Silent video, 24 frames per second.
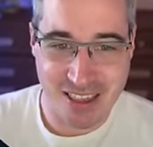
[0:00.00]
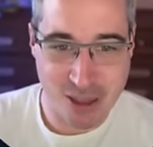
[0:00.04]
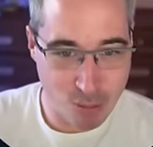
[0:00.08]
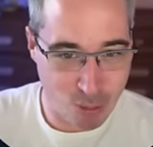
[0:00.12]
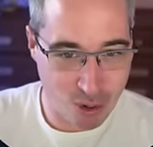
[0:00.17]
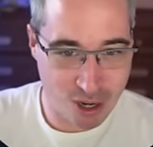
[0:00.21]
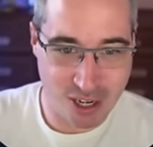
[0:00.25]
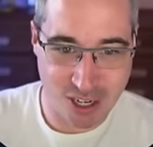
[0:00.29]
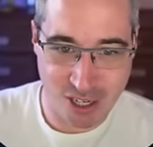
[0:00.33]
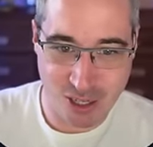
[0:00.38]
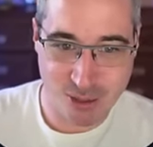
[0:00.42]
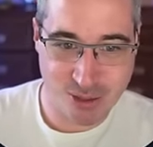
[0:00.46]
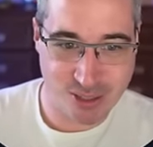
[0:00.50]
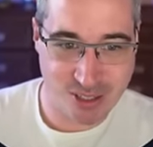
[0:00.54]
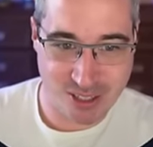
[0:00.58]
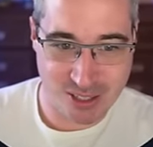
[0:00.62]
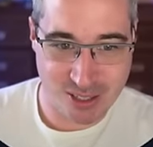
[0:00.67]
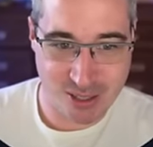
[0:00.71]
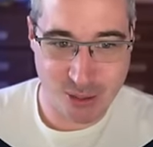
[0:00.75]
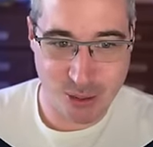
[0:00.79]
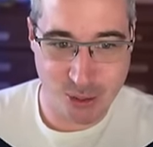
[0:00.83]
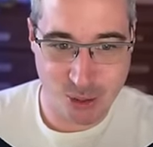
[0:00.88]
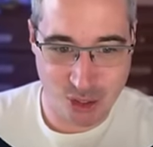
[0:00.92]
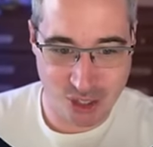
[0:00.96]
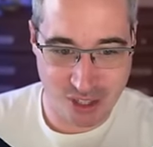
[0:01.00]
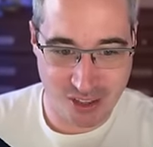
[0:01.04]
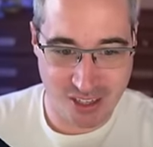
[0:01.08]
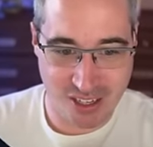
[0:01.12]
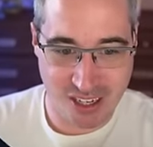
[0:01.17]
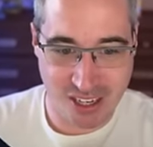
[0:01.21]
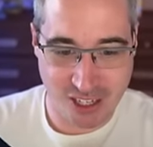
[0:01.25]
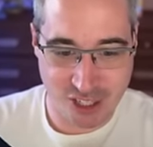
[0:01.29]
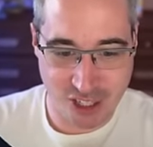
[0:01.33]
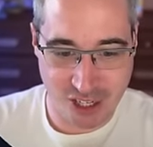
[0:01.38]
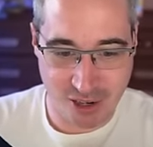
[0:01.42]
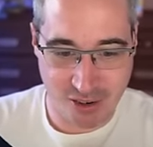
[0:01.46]
We're going to use the solution
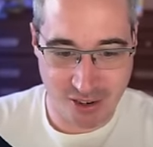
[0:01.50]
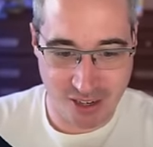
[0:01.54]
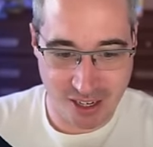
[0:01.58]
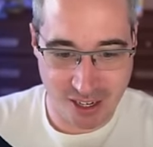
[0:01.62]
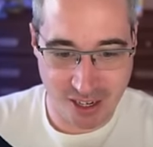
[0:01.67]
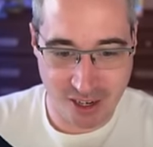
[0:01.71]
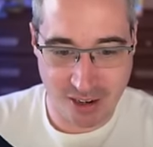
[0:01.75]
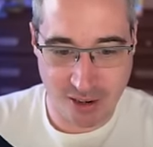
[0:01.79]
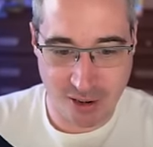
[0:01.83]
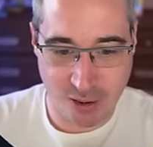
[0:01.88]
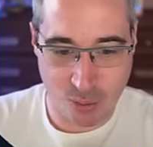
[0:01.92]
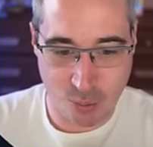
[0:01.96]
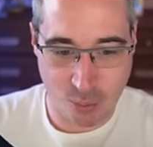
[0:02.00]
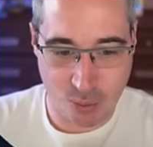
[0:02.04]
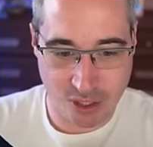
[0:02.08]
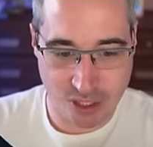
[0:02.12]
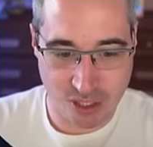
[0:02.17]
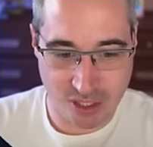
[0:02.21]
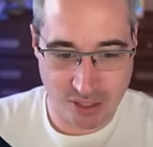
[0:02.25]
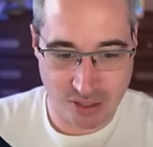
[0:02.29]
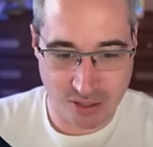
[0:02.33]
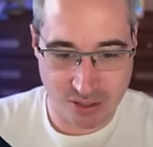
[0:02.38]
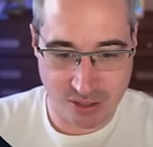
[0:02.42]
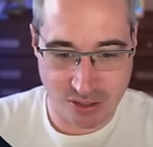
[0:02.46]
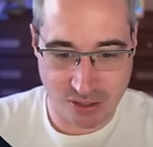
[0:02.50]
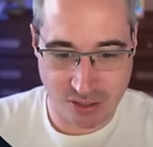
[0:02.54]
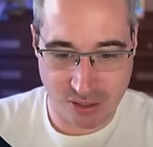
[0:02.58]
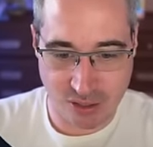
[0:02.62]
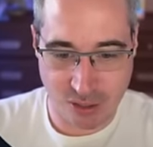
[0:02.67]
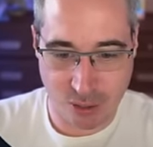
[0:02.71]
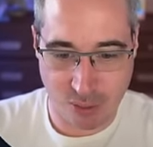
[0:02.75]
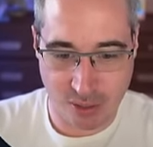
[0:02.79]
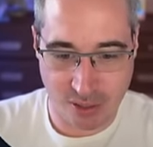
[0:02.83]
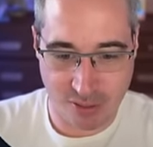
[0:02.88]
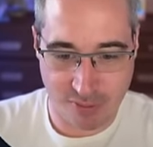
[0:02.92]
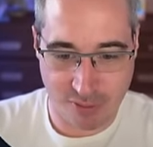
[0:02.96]
that he shared here, which is
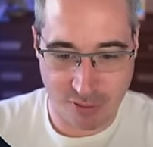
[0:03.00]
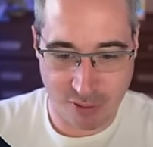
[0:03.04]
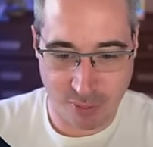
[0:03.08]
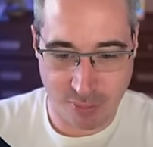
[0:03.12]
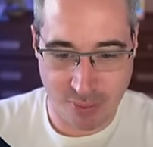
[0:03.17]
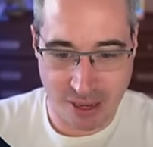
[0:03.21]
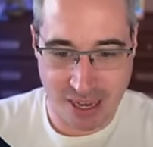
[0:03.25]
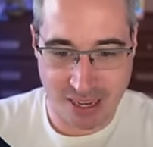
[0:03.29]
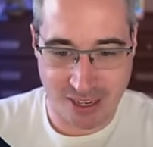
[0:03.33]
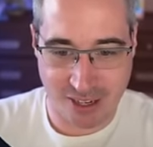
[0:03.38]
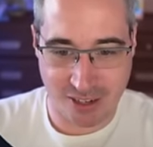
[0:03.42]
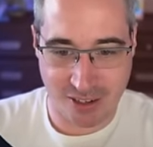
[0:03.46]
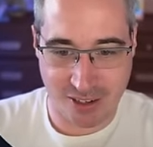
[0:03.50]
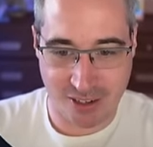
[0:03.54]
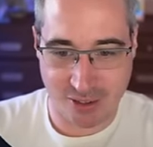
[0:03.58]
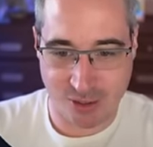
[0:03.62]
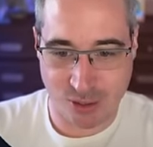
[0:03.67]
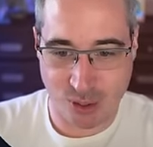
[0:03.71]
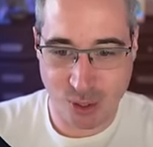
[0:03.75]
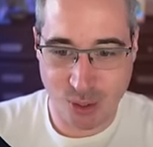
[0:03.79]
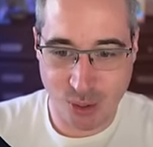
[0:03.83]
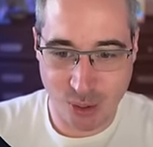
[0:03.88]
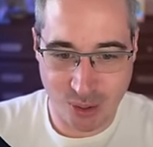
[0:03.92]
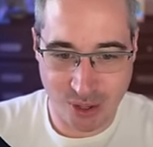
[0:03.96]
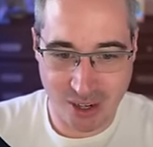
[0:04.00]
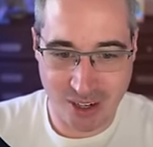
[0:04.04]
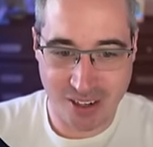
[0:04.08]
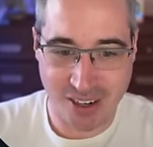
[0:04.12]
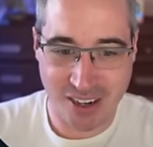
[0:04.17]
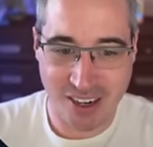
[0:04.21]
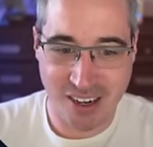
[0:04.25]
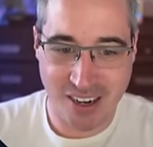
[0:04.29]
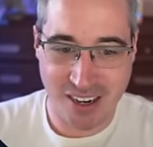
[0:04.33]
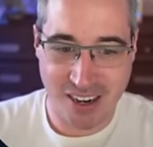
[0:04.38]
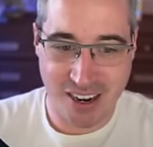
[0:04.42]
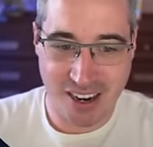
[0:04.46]
stolen from Anna
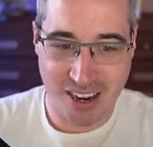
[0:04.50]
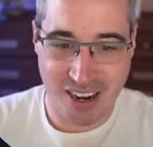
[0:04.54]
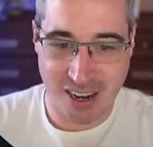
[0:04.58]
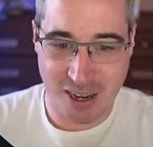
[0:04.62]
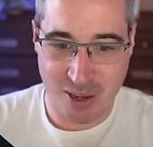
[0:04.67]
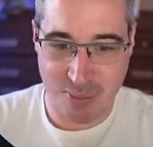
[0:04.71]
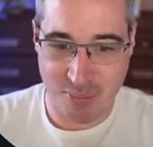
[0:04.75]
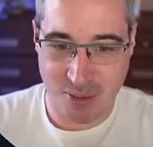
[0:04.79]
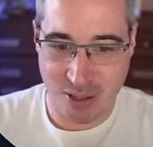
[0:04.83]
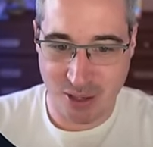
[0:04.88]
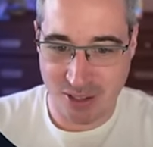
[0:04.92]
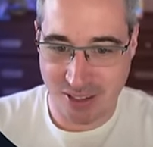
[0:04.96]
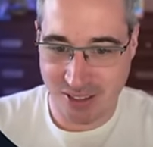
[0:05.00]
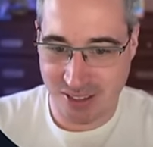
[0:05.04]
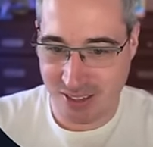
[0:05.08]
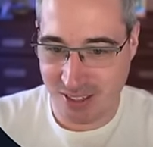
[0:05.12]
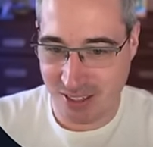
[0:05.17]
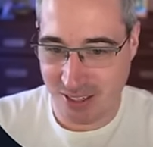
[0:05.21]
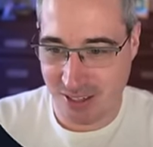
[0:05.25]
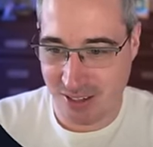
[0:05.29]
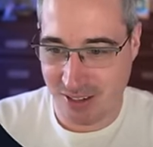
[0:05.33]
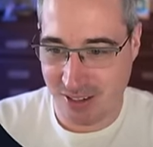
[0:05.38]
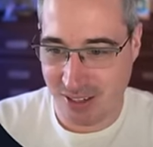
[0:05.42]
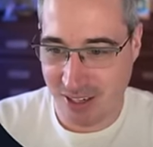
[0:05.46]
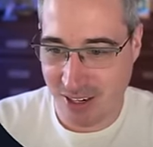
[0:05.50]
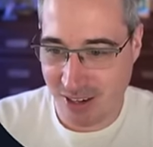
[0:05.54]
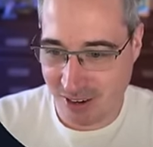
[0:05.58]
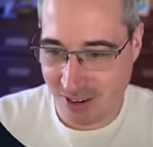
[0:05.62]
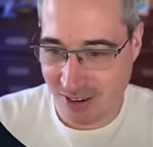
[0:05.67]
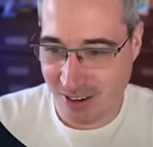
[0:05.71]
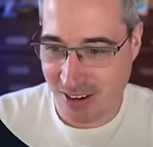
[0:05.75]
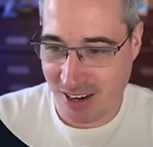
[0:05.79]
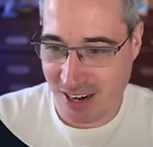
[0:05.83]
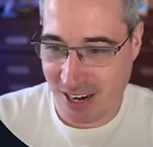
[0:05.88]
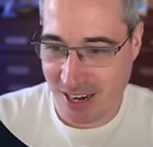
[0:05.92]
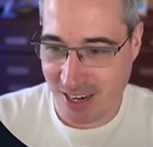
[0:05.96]
Tudor that you can see
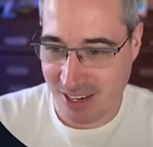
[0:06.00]
here.